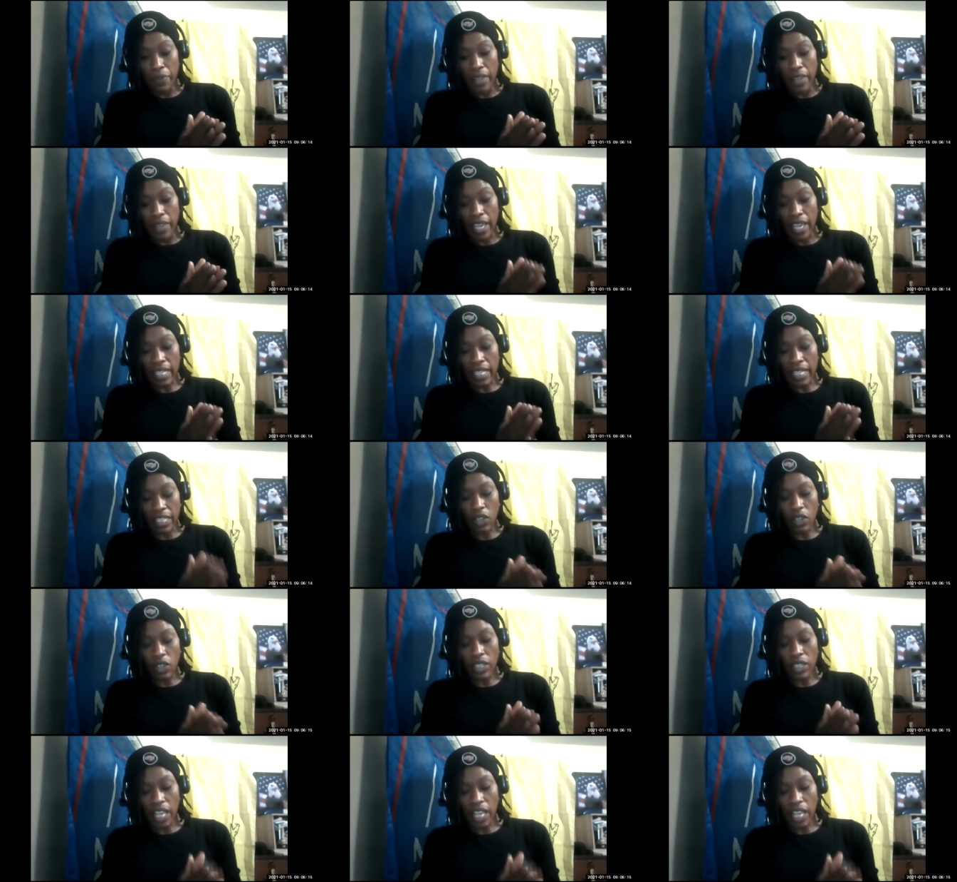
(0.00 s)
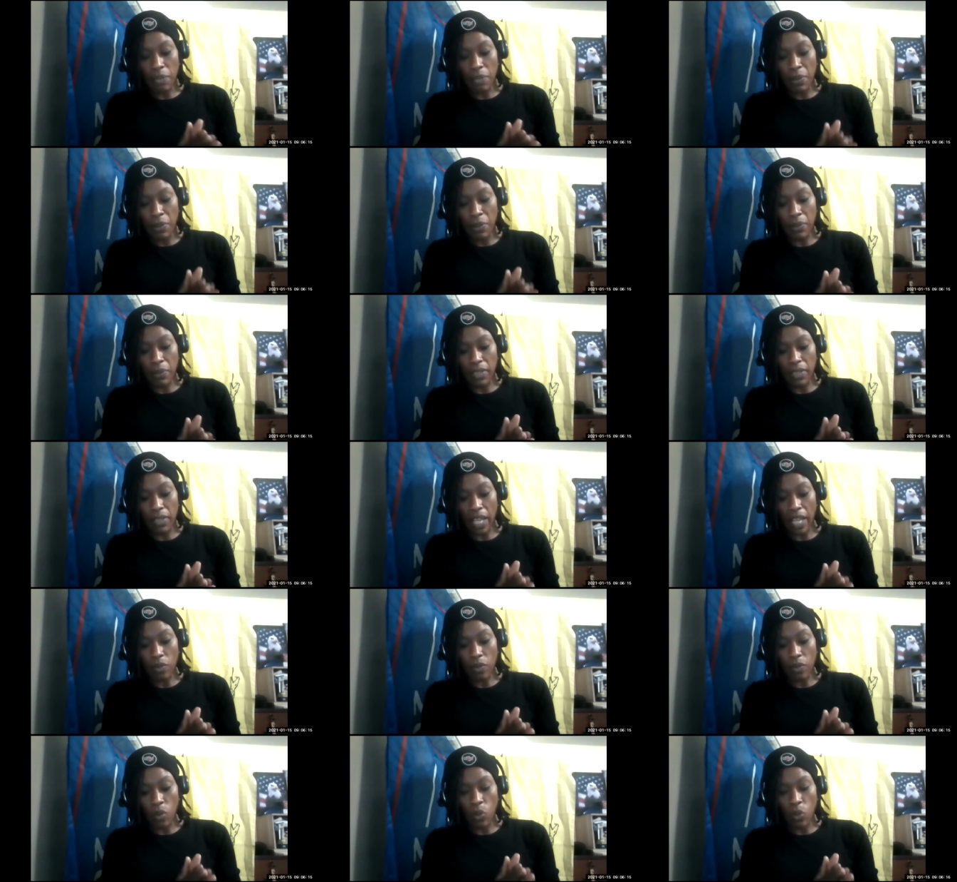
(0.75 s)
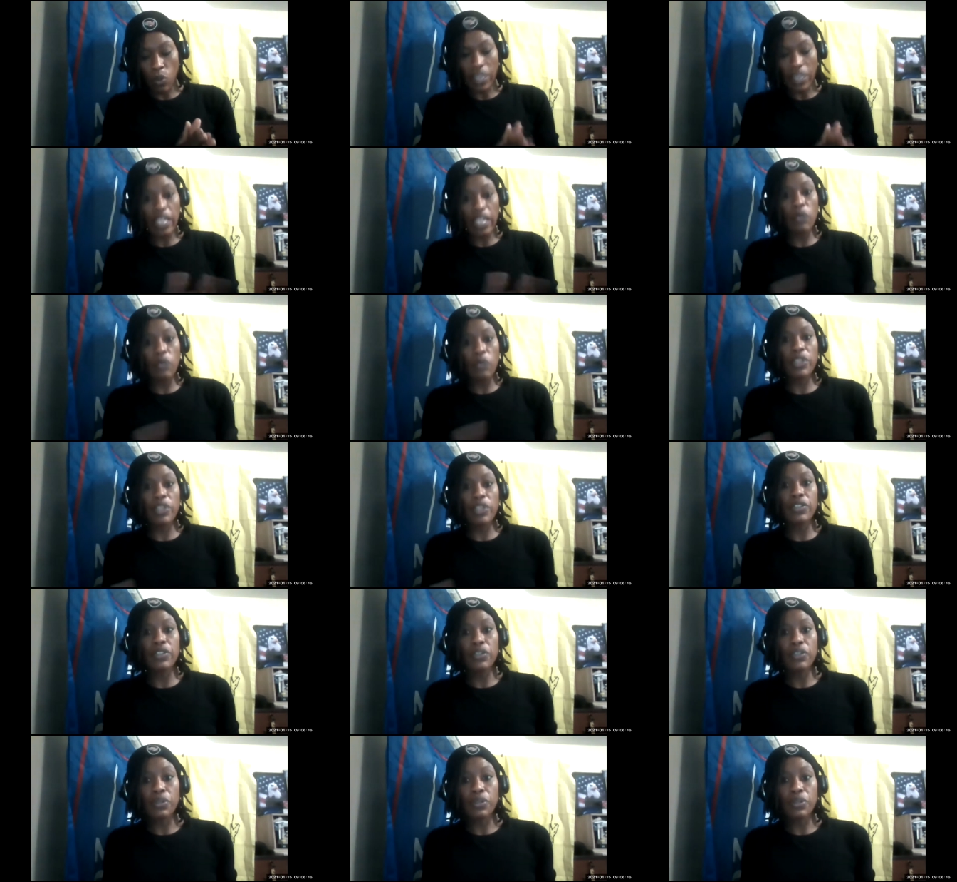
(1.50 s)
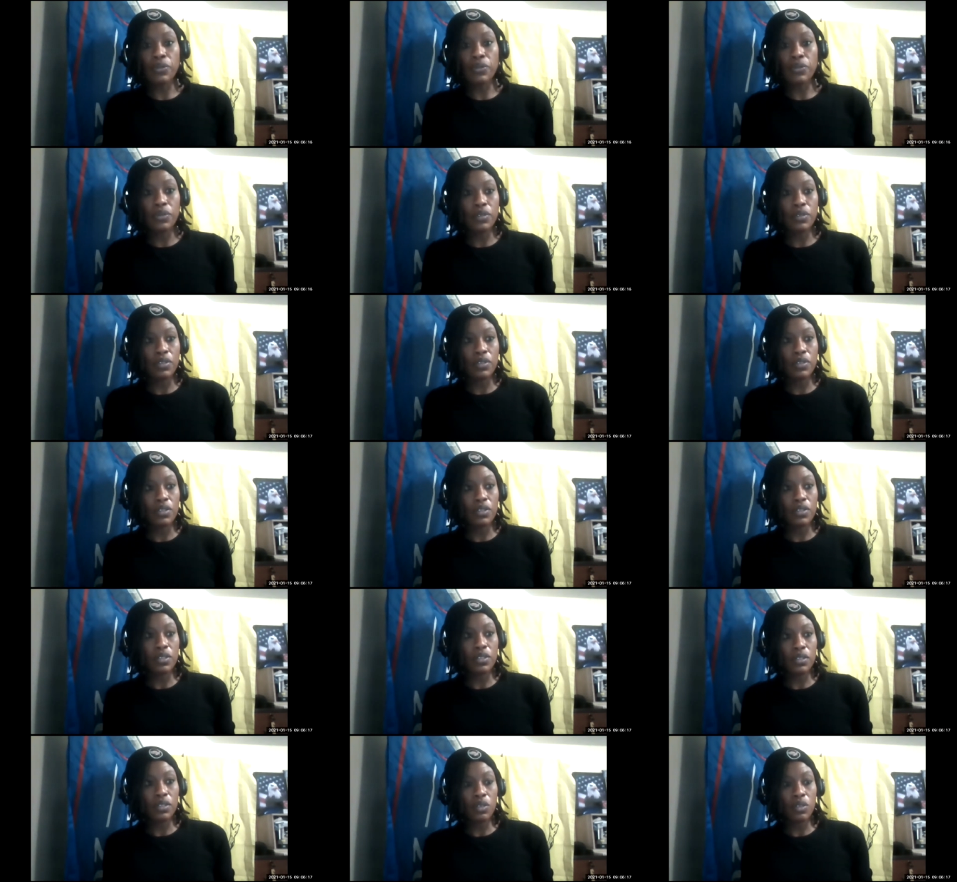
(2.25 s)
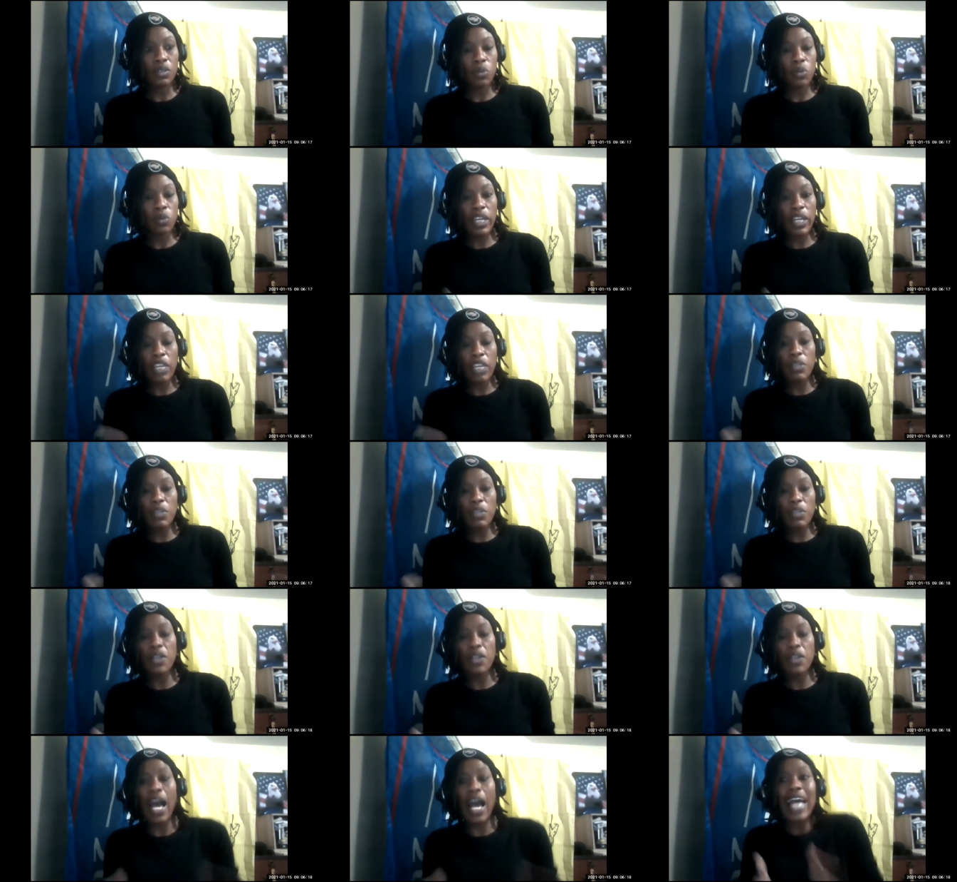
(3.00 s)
And I know a lot of people are like, well, what can we do? What can we do?